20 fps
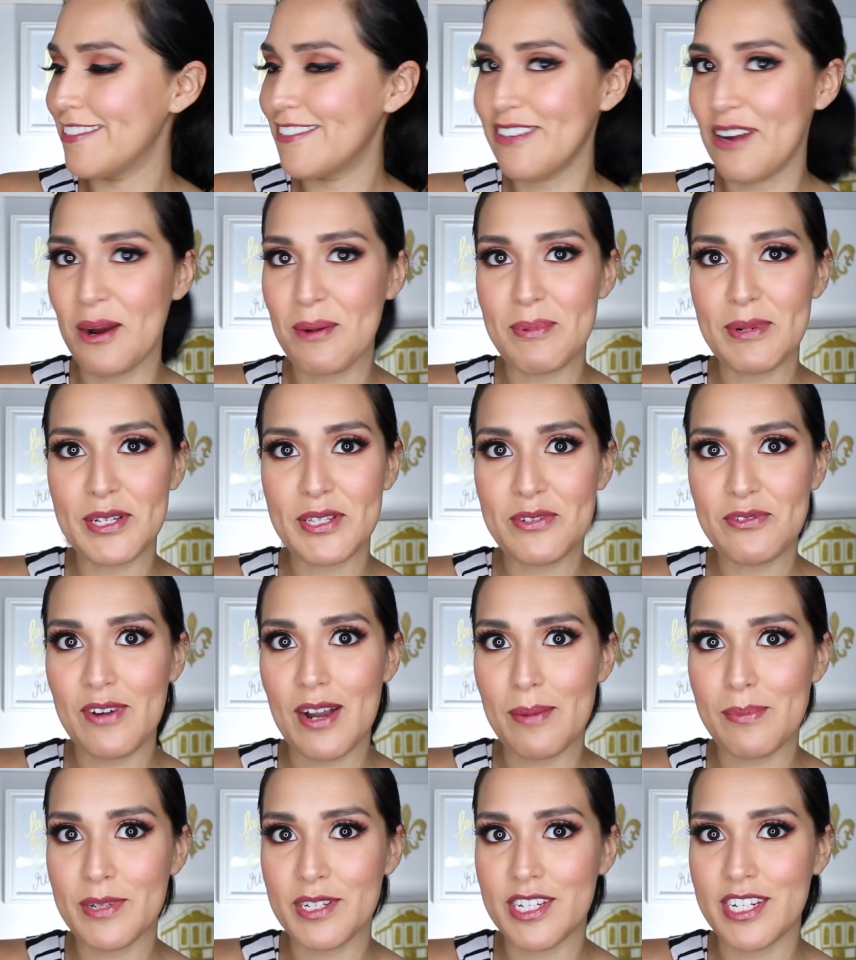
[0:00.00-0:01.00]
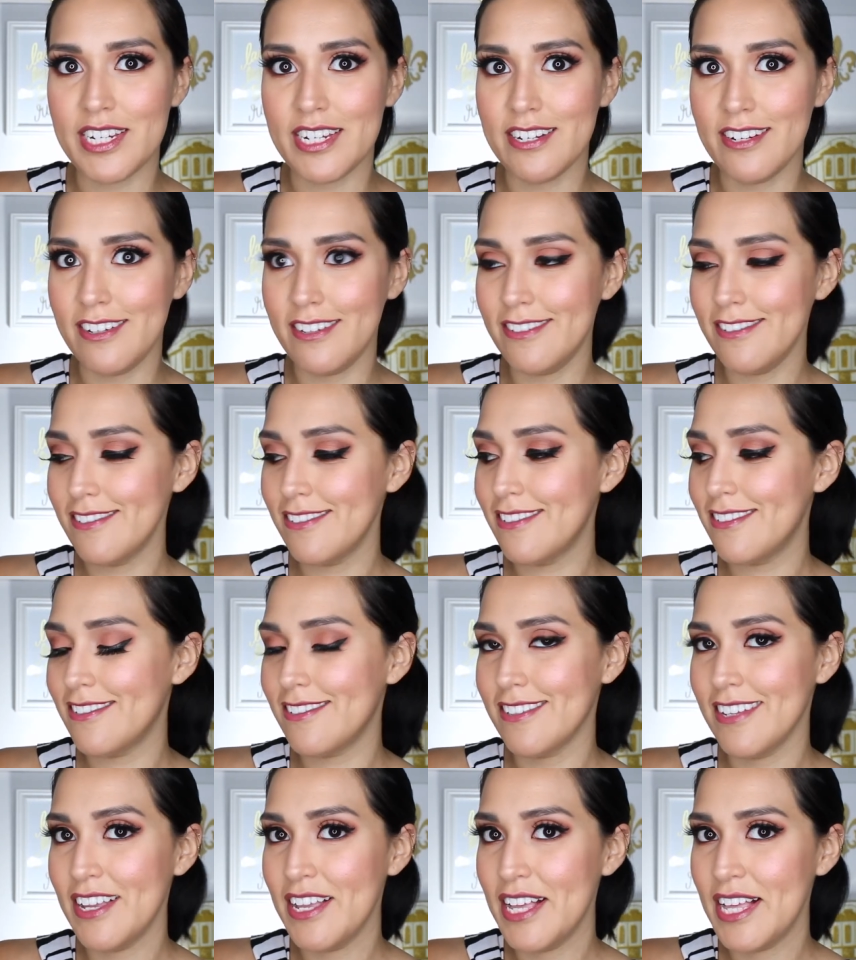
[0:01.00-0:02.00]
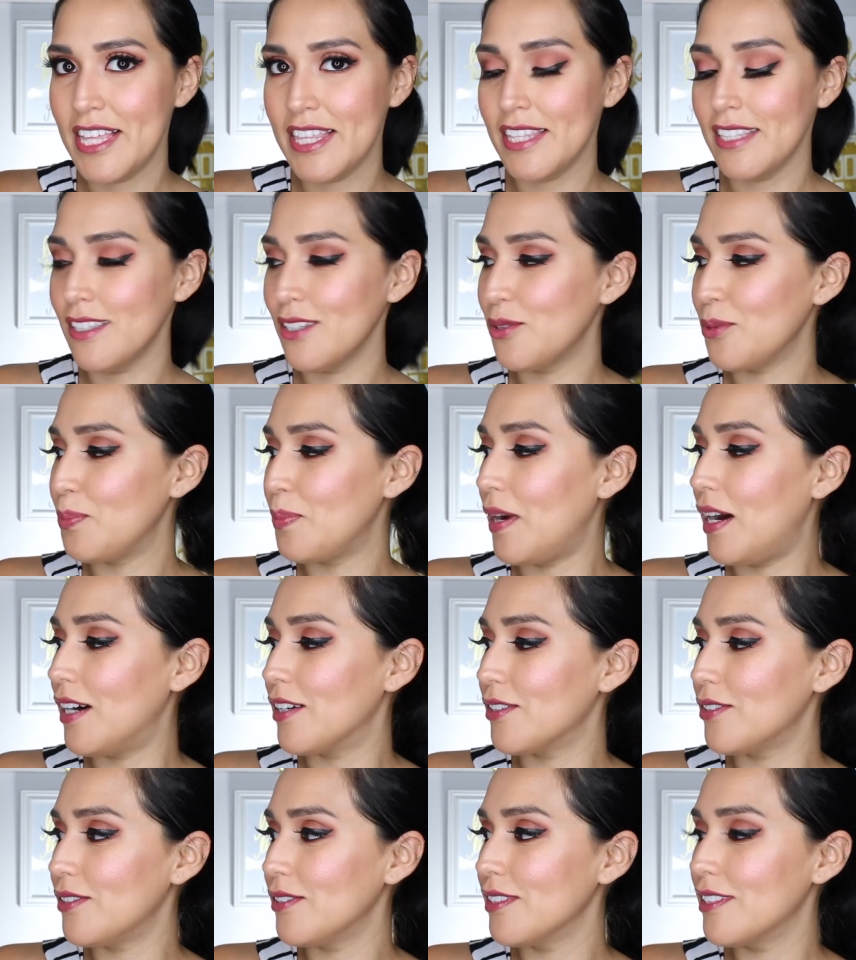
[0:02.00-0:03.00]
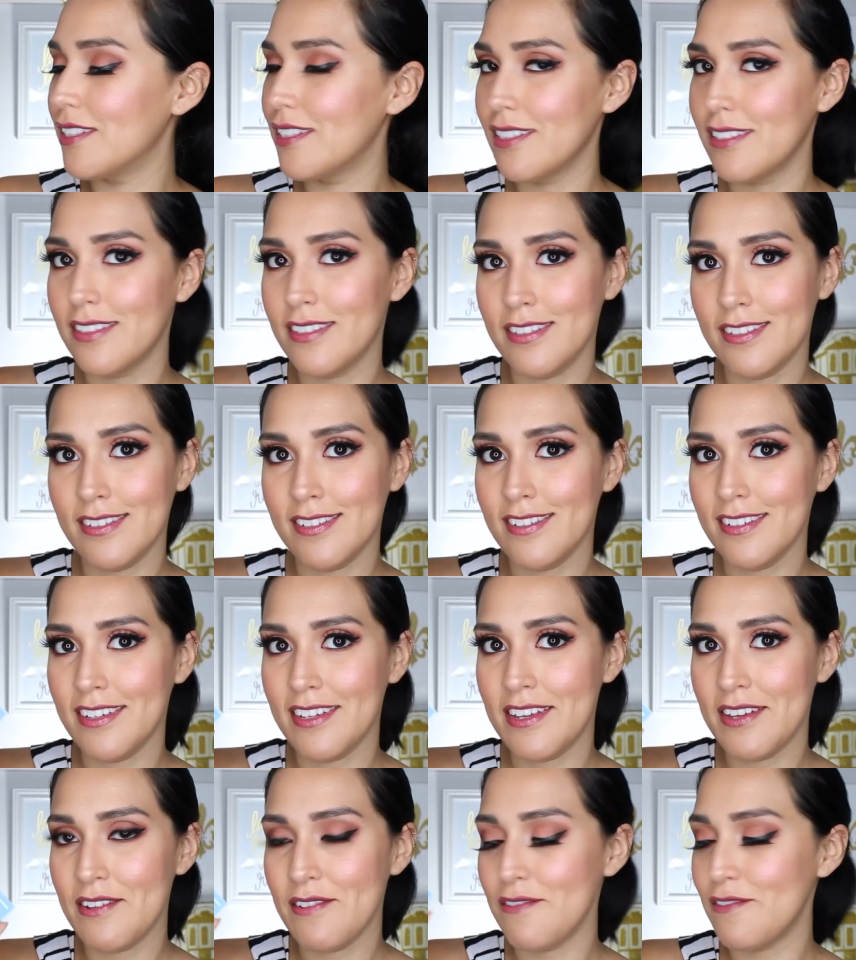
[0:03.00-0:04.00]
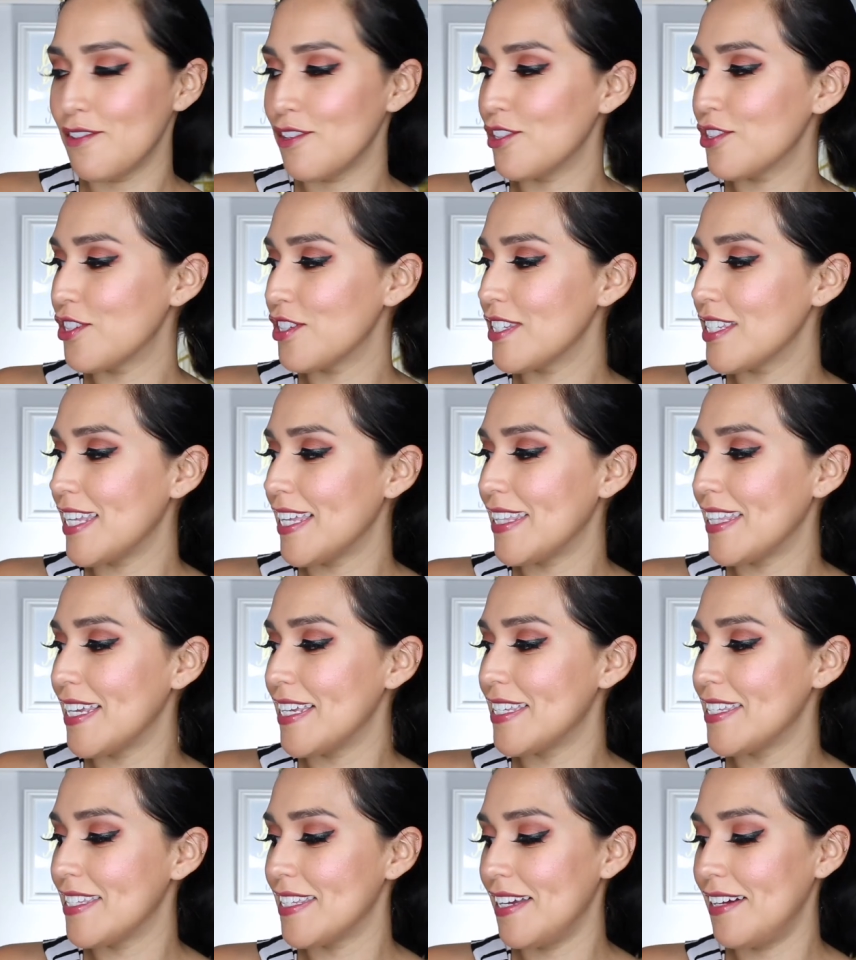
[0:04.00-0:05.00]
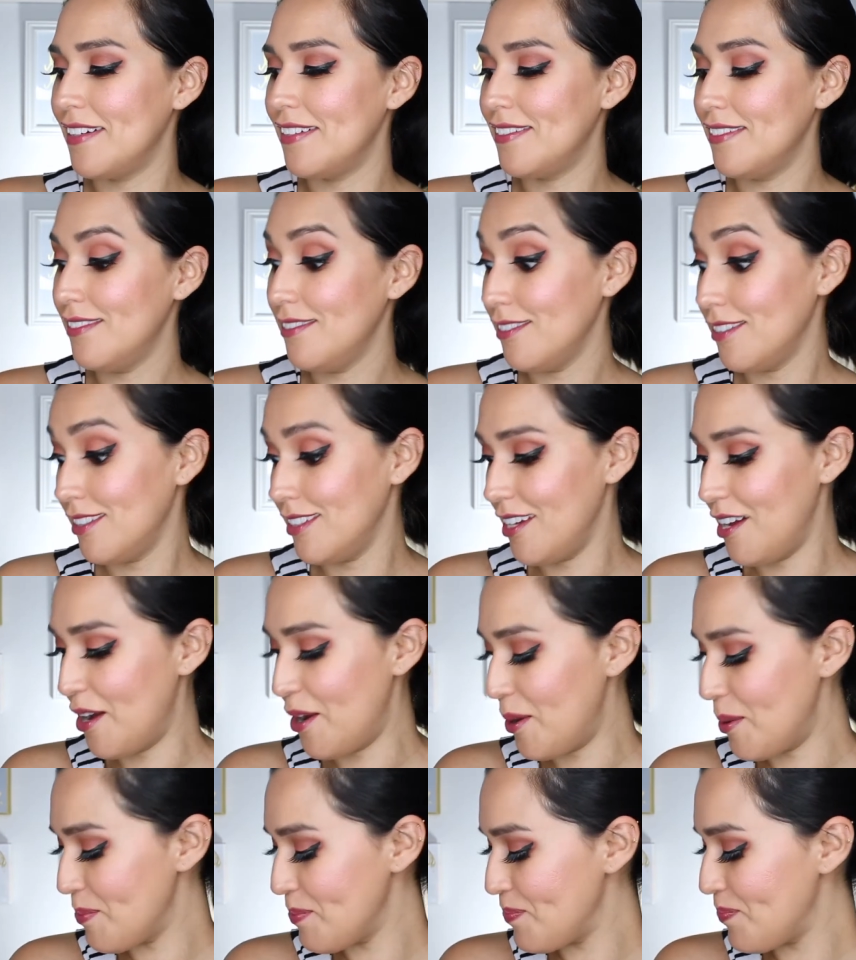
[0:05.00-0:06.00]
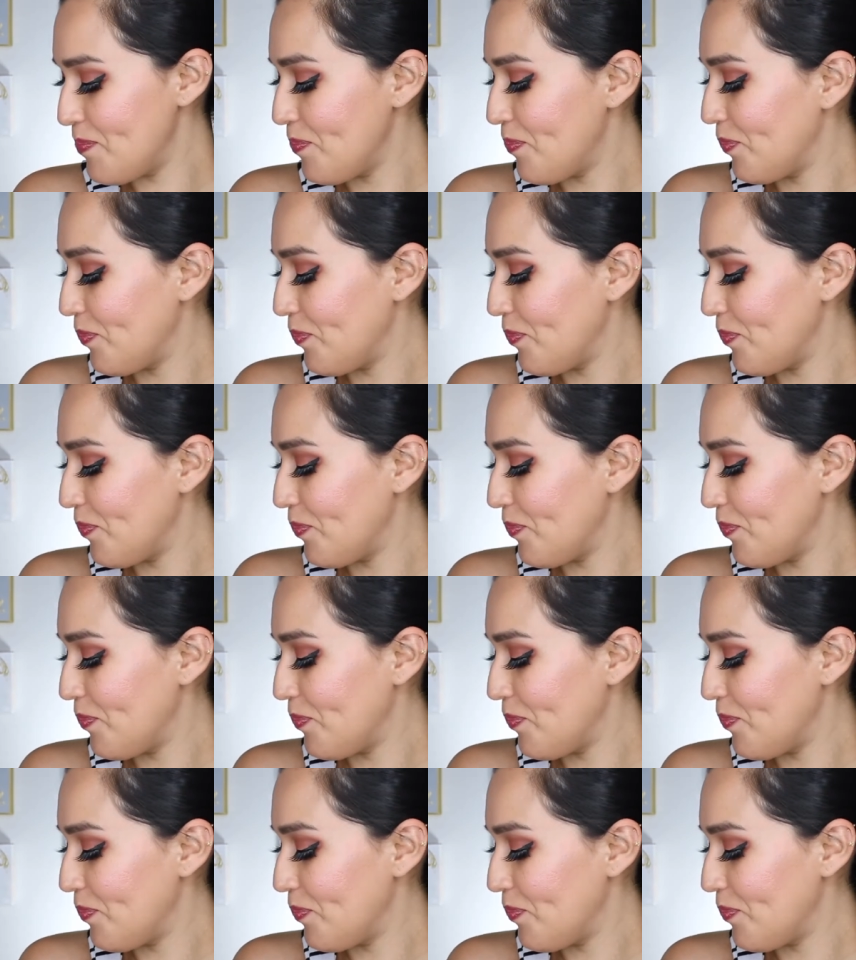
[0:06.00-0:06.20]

Starbucks Frappuccinos, the little bottled versions that they sell. Yum.